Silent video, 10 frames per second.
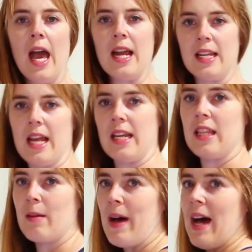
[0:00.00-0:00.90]
And then
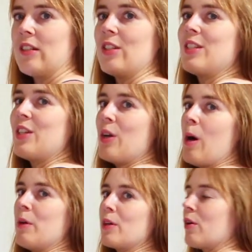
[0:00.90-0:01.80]
in the back, just your normal